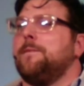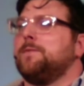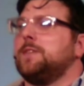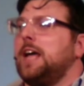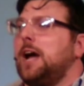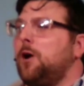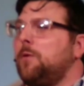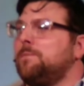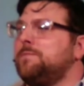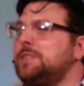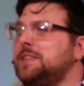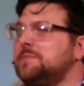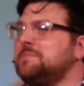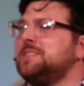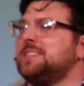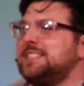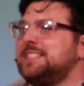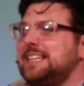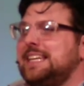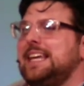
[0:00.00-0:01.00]
Help them
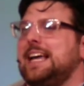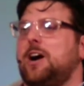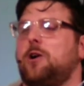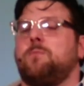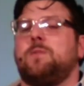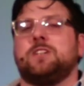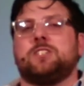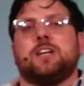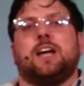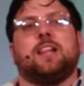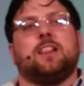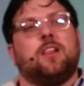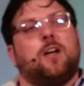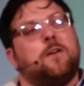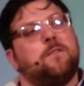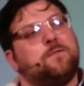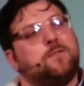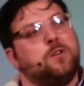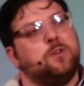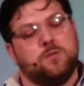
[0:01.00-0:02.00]
see how much I
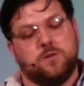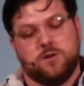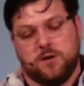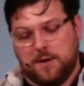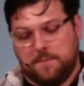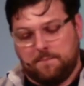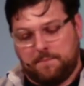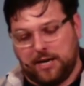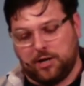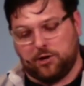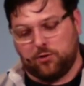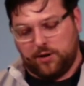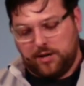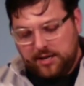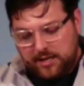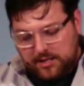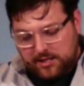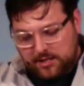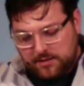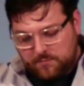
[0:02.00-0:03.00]
love you by
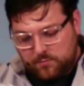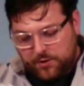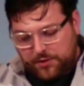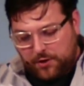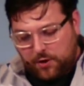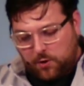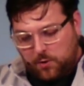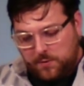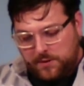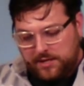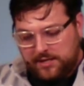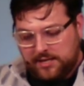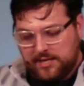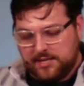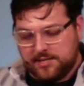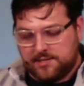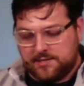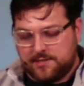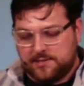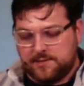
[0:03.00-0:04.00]
greeting them with a holy
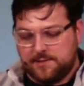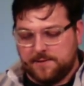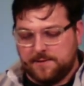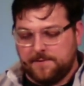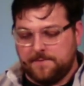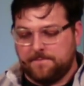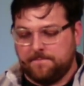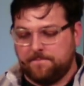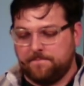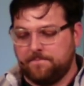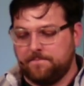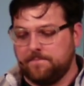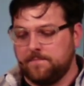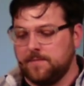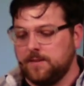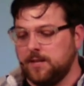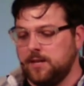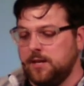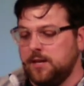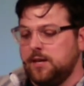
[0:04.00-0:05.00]
kiss.
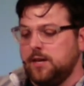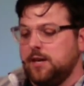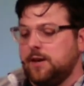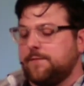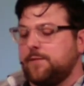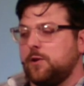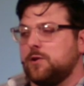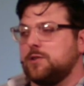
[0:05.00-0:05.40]
There's